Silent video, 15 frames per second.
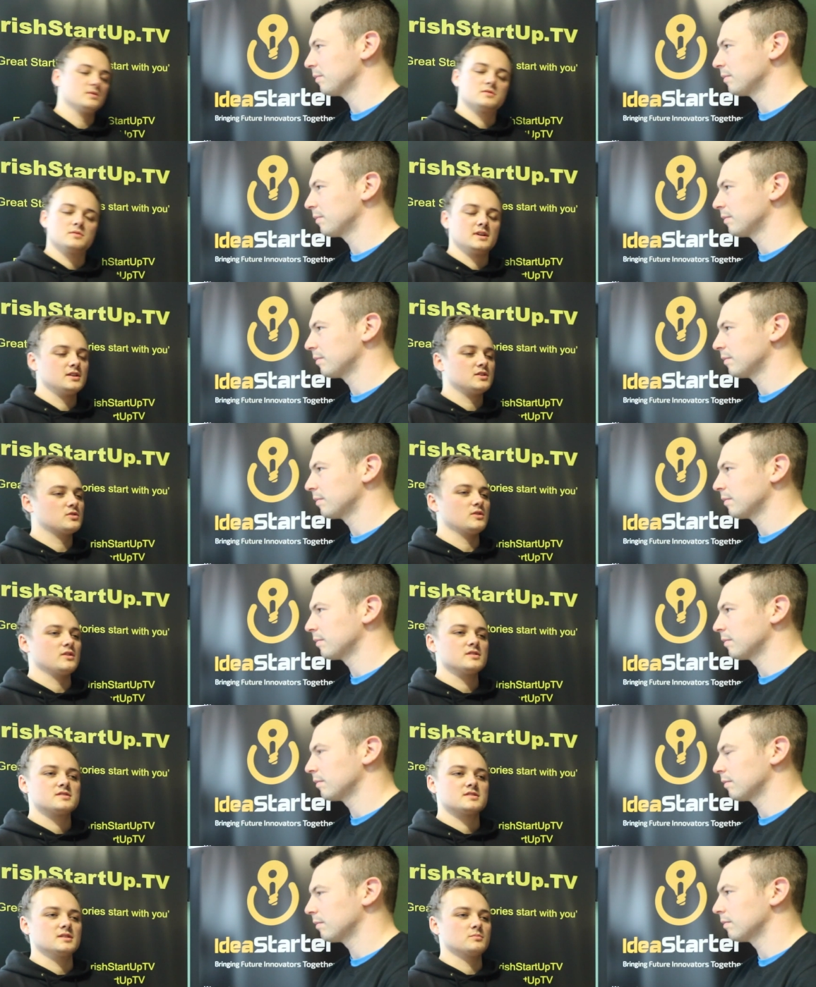Speaker 1: between
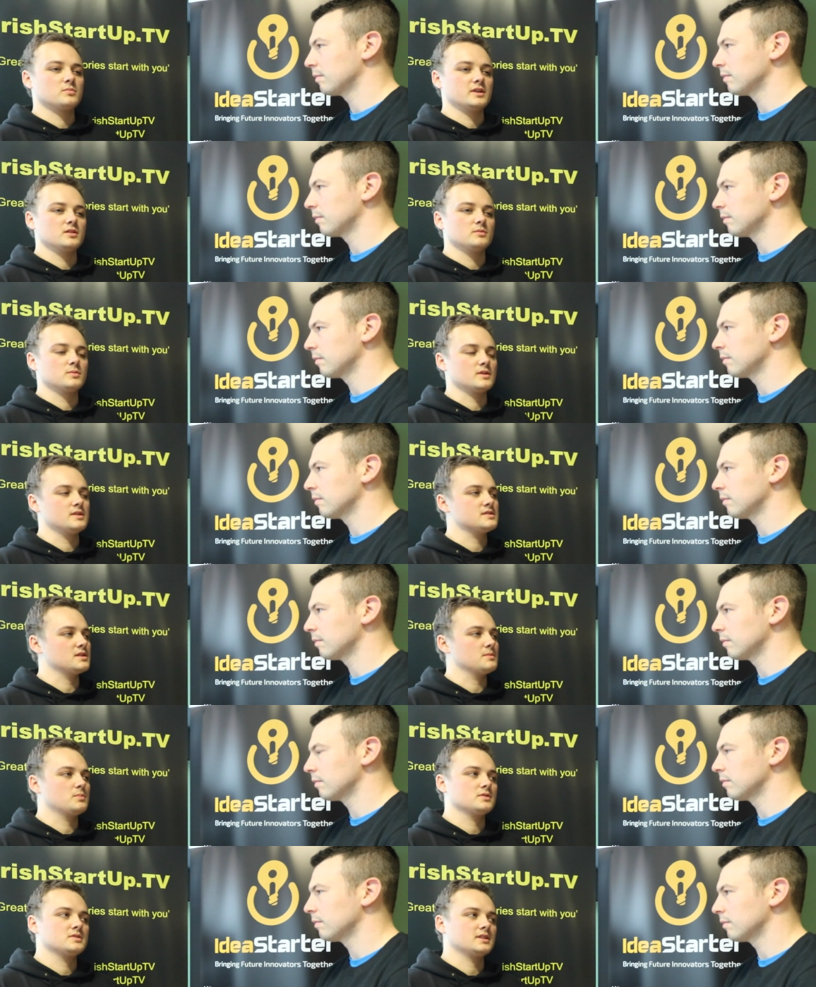crust and burrito blues
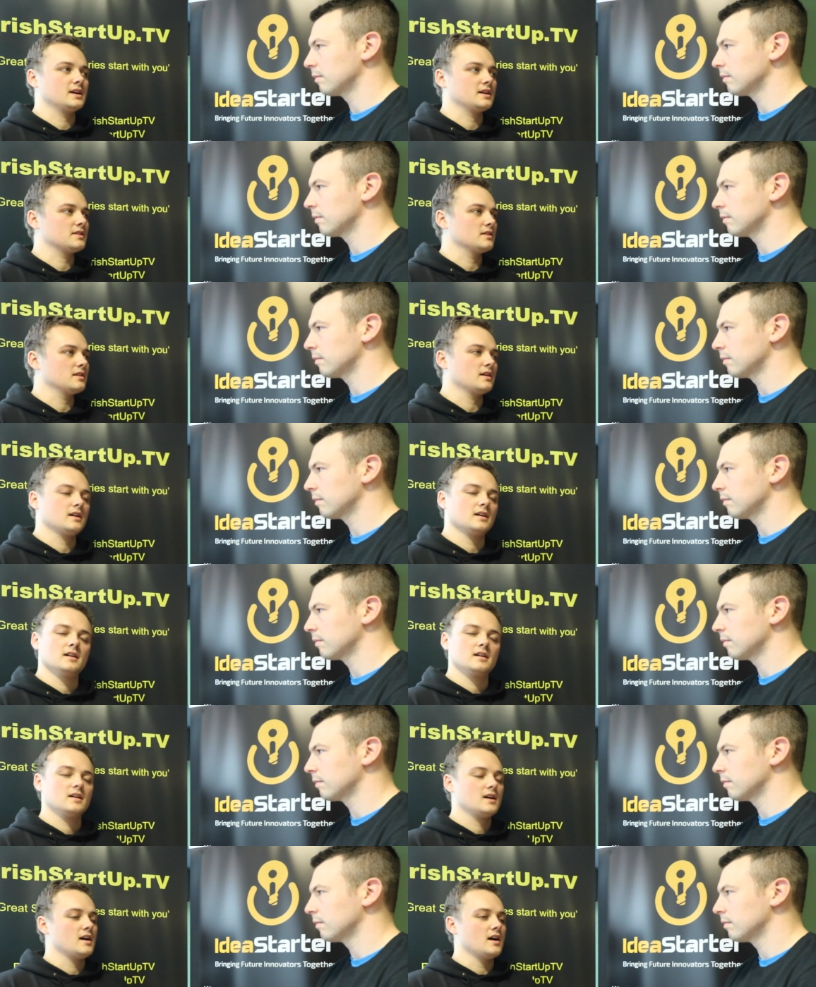they put together.
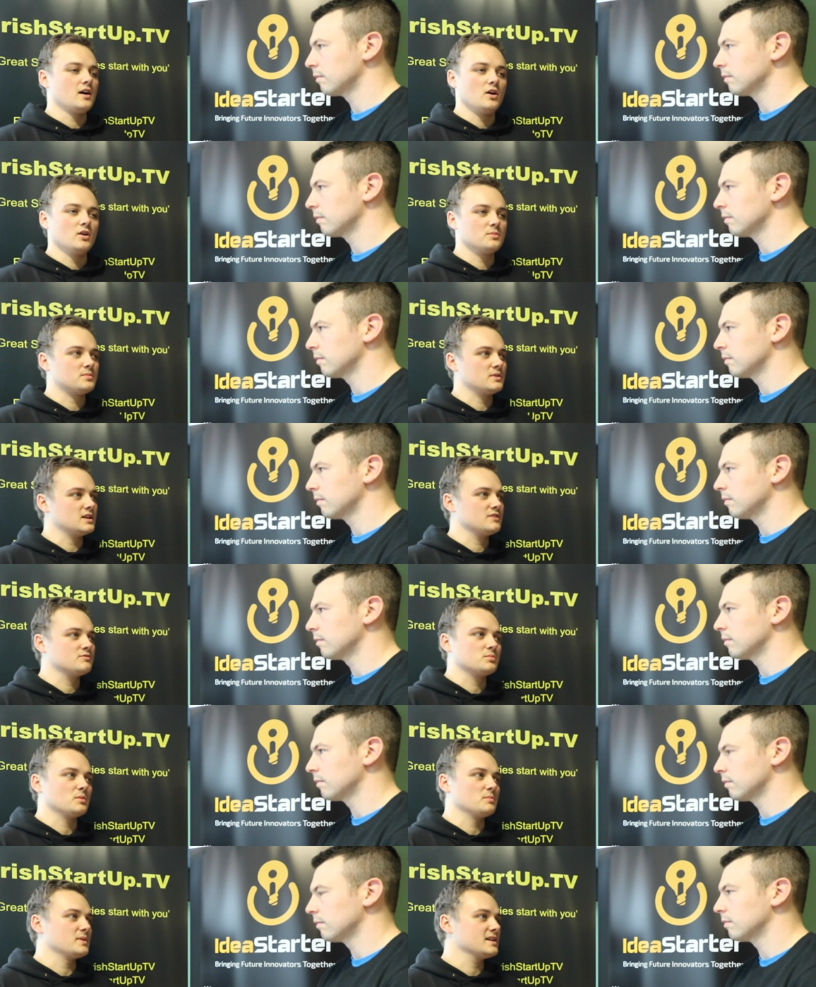Uh,
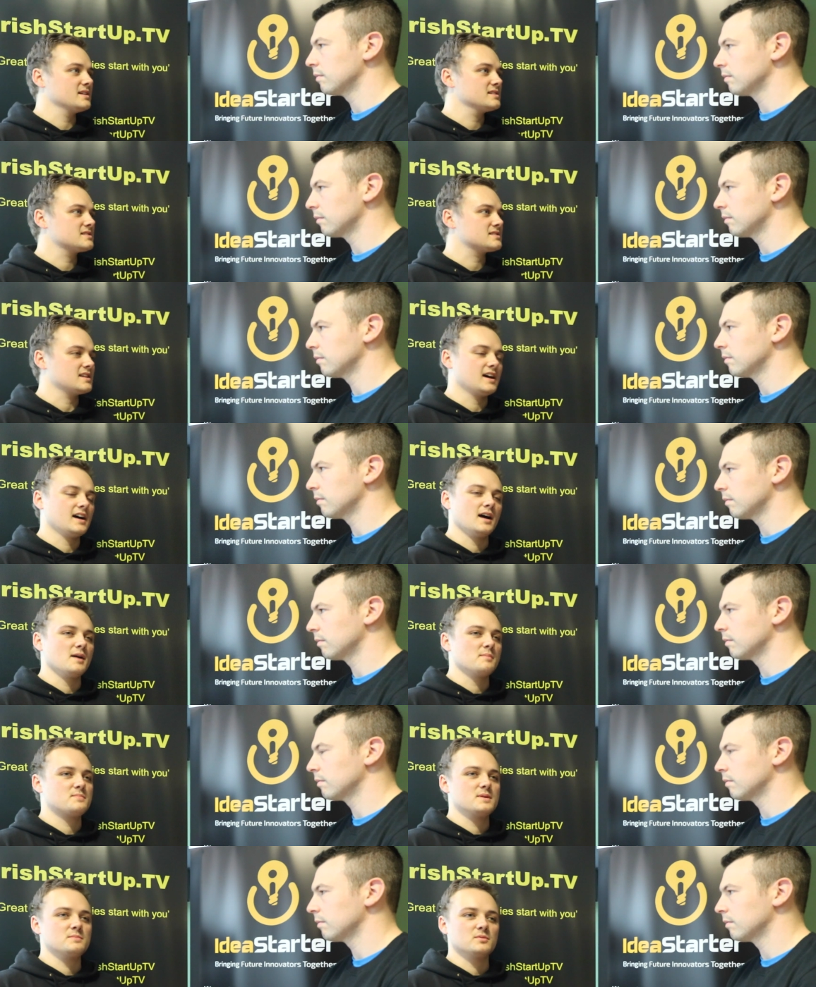unbelievable meals.
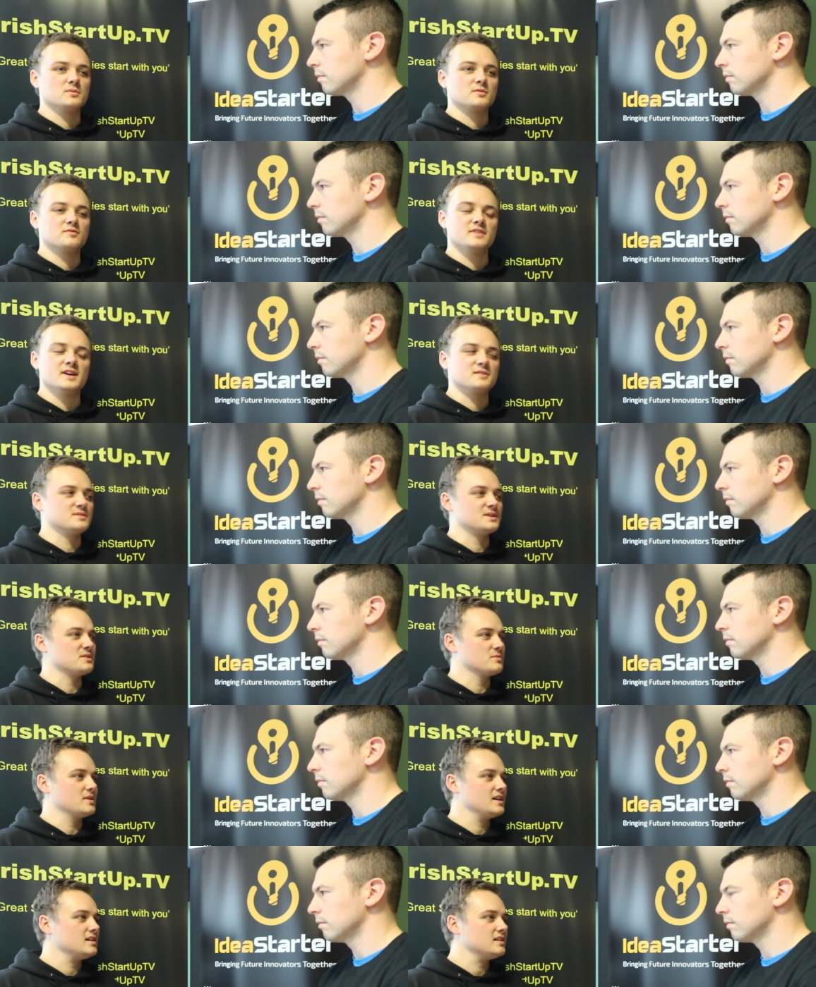Uh, people were fed
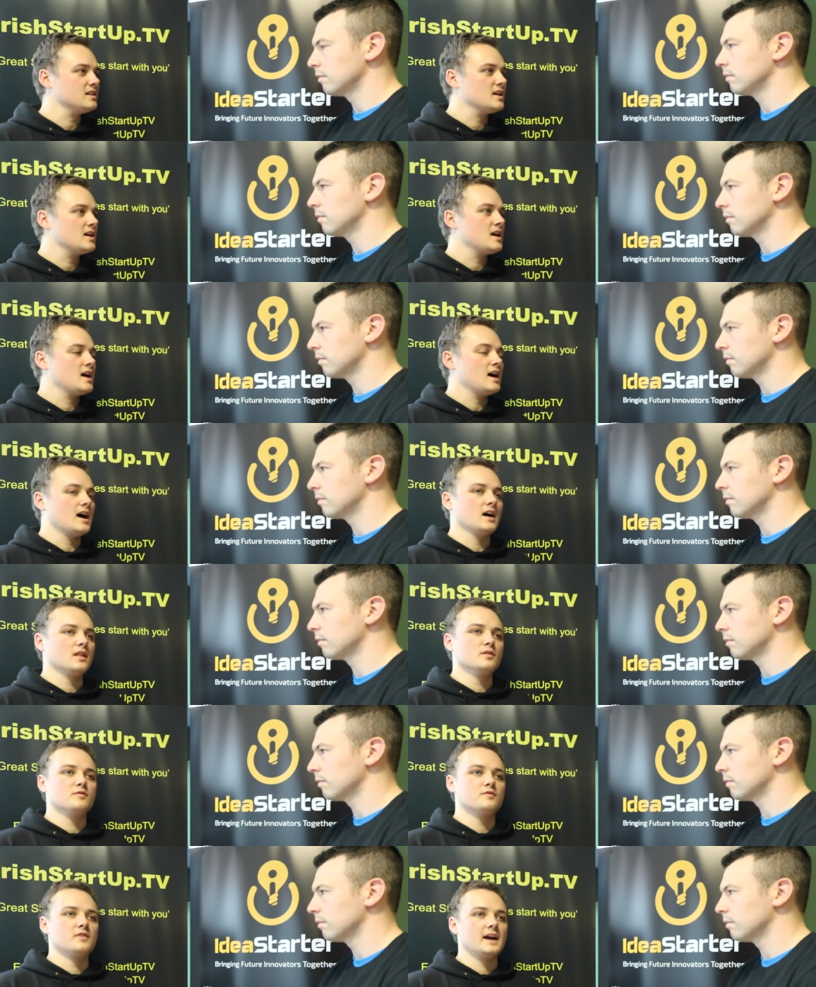really well. Uh,
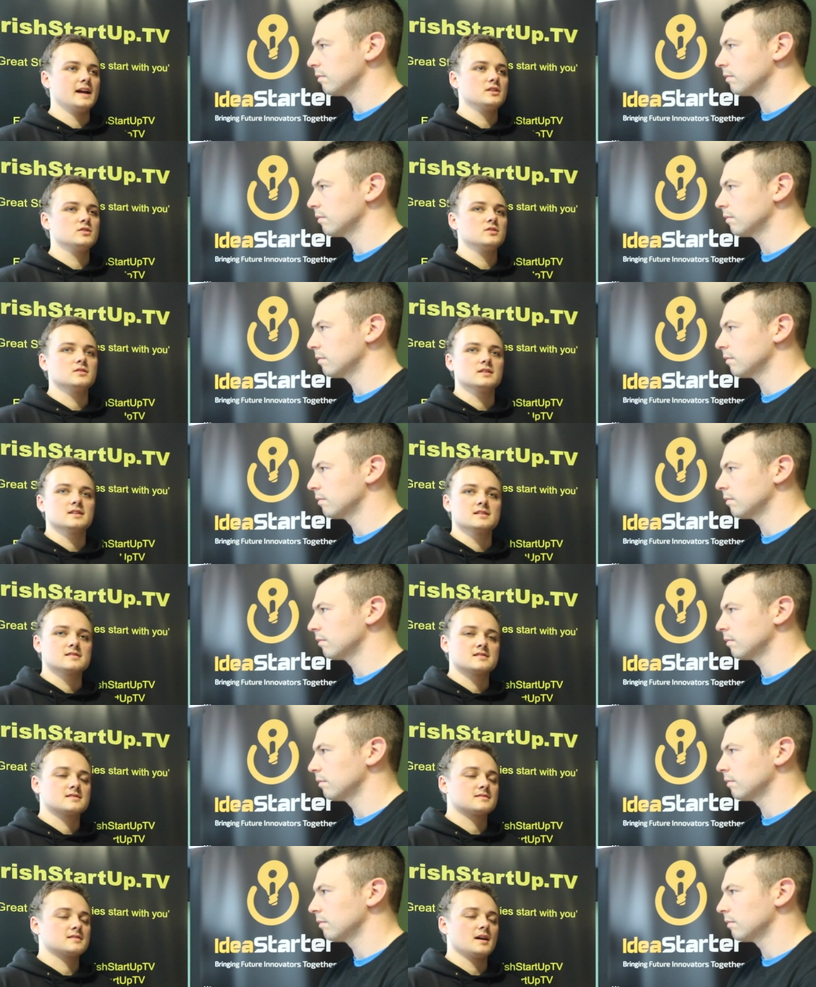the venue
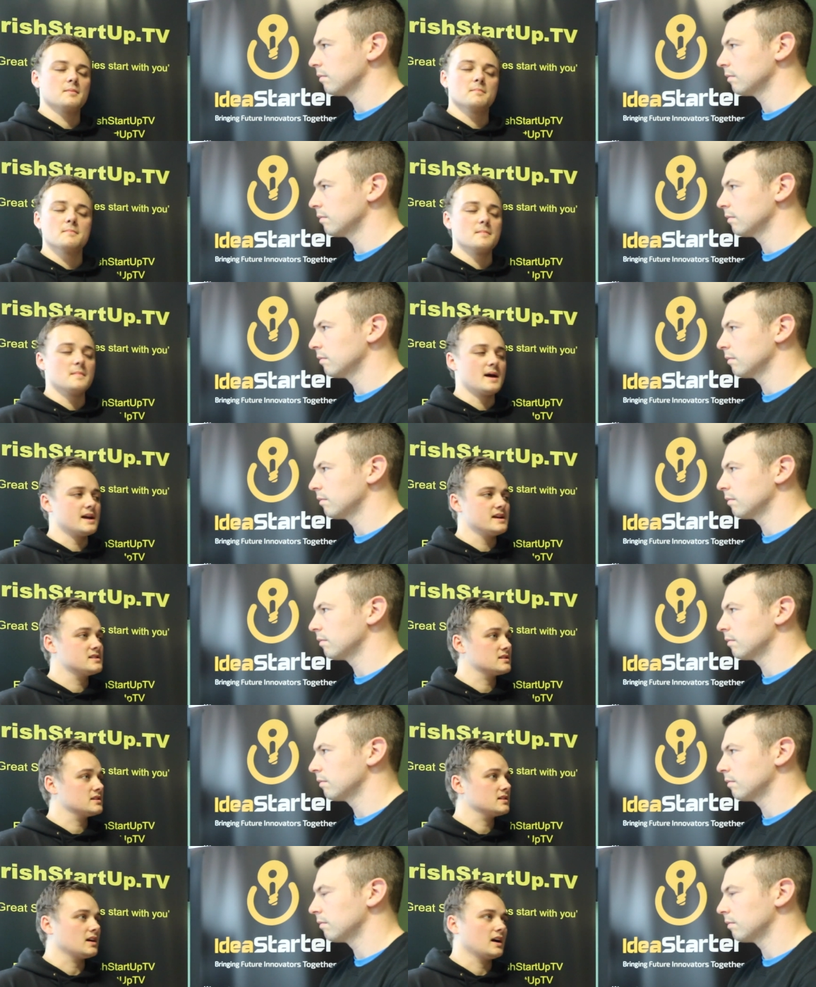is
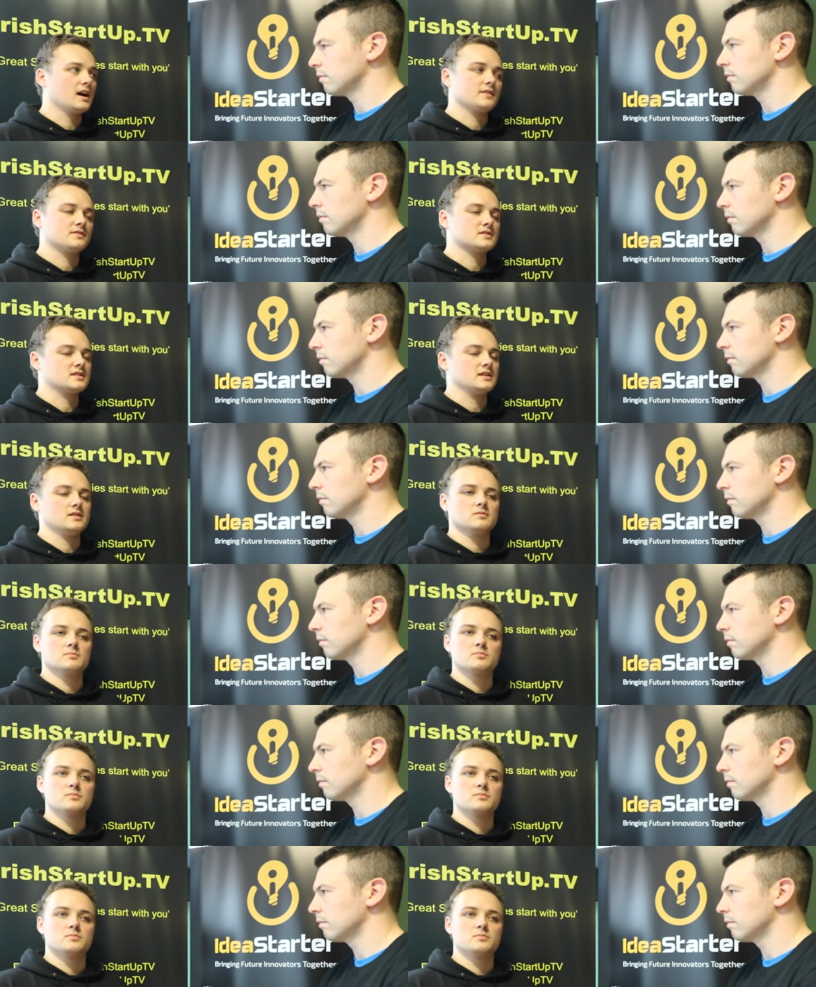amazing. I have to say a